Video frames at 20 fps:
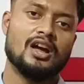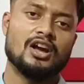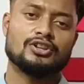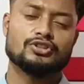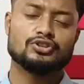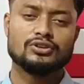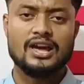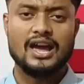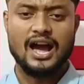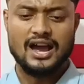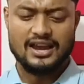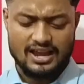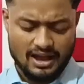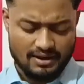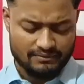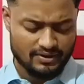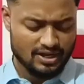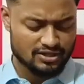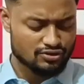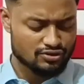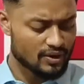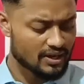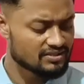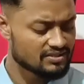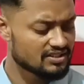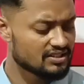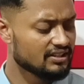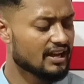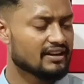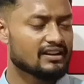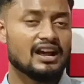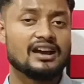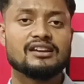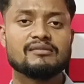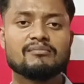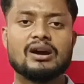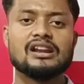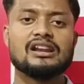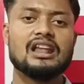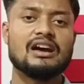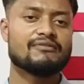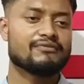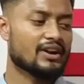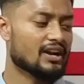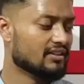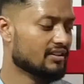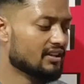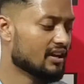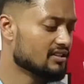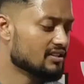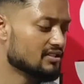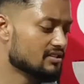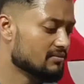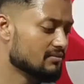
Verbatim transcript: today i have as you can see that in my left hand there is